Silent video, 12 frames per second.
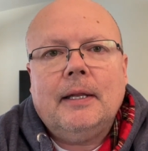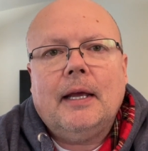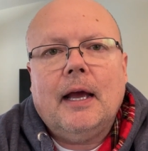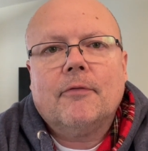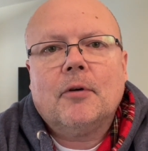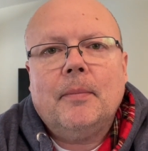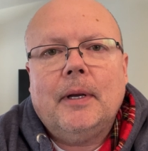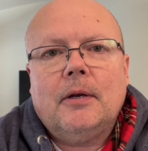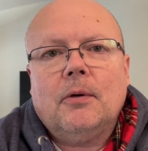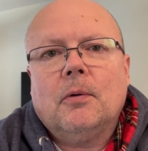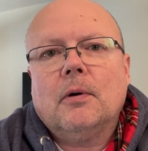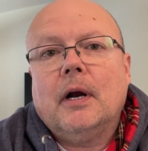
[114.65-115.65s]
the
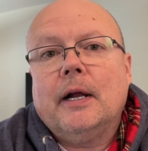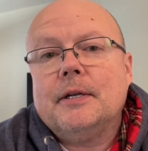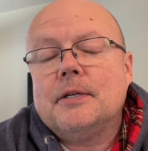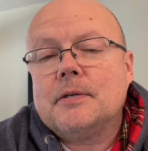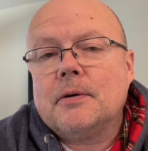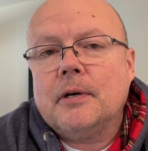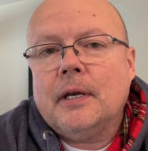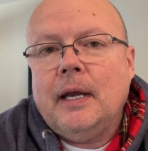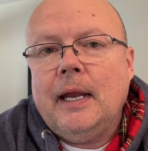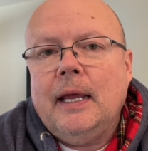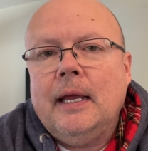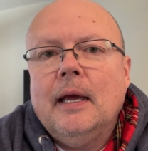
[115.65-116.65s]
government or
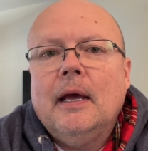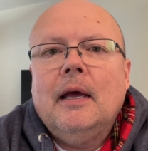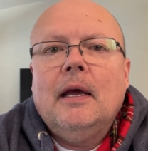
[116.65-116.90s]
uncertainty